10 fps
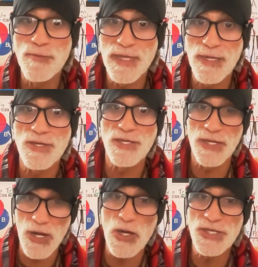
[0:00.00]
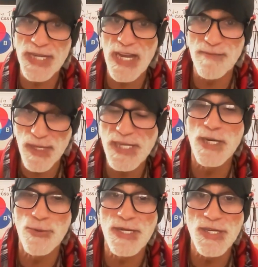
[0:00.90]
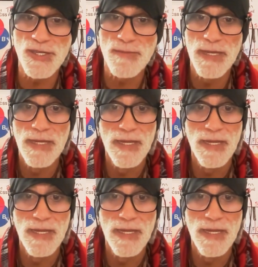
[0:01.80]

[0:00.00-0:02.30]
because the gods gave me Syncretism.